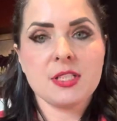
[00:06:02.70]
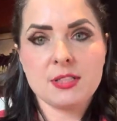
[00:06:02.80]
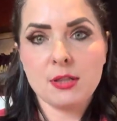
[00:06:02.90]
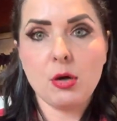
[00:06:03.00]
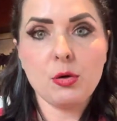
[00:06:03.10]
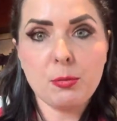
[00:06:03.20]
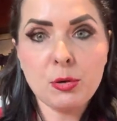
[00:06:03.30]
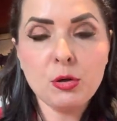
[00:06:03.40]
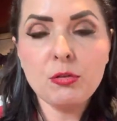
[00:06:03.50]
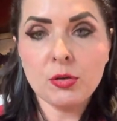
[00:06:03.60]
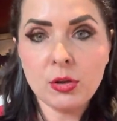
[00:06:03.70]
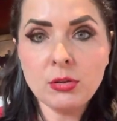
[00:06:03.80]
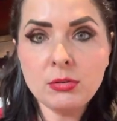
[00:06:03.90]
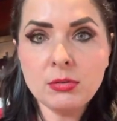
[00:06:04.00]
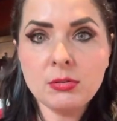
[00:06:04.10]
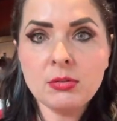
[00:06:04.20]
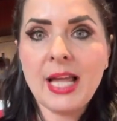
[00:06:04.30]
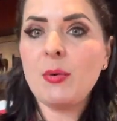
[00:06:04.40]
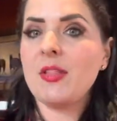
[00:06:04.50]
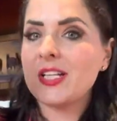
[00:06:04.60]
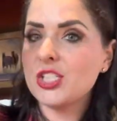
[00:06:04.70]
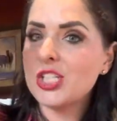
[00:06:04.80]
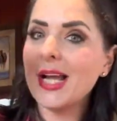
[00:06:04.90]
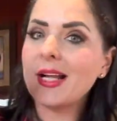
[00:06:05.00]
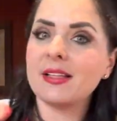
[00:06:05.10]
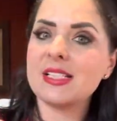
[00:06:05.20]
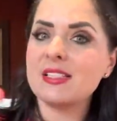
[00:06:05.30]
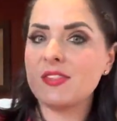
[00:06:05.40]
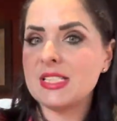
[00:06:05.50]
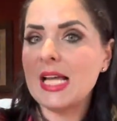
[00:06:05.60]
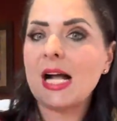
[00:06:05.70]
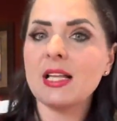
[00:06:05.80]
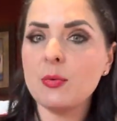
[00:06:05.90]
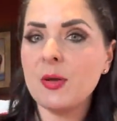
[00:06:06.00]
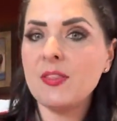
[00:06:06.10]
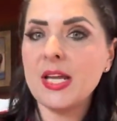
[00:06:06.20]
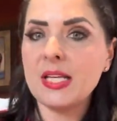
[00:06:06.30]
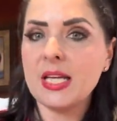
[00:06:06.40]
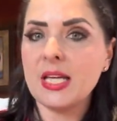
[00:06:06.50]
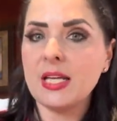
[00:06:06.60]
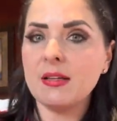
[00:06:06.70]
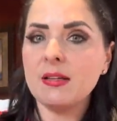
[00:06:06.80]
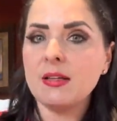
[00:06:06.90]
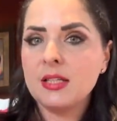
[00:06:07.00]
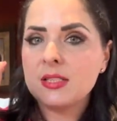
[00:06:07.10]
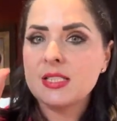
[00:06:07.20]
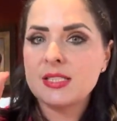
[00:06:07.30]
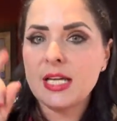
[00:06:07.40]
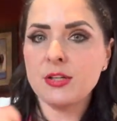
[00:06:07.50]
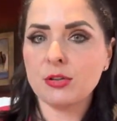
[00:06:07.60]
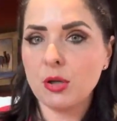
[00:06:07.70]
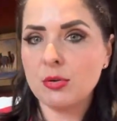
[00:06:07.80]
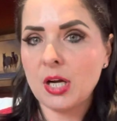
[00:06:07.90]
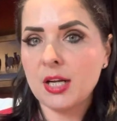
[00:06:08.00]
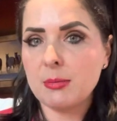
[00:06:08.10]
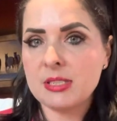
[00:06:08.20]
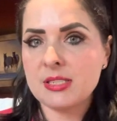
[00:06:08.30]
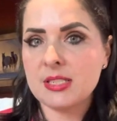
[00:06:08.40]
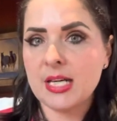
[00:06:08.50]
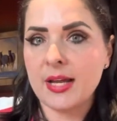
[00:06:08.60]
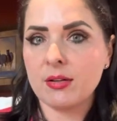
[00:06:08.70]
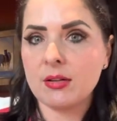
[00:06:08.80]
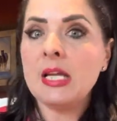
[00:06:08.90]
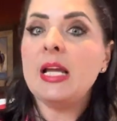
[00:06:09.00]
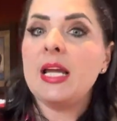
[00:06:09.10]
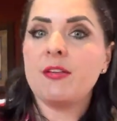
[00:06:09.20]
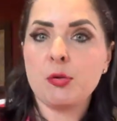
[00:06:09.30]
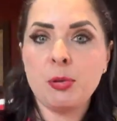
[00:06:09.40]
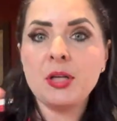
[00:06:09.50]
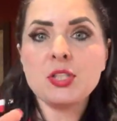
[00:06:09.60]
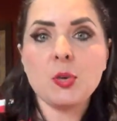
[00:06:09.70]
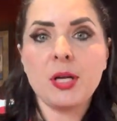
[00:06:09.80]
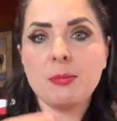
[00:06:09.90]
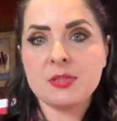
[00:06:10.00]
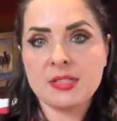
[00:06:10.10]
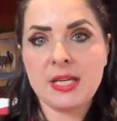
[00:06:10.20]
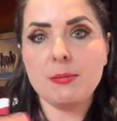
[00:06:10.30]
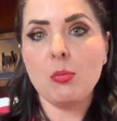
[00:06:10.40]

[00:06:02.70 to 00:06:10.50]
us loan approval with a checklist of exactly what they need to send your loan documents to title. If you're putting 20%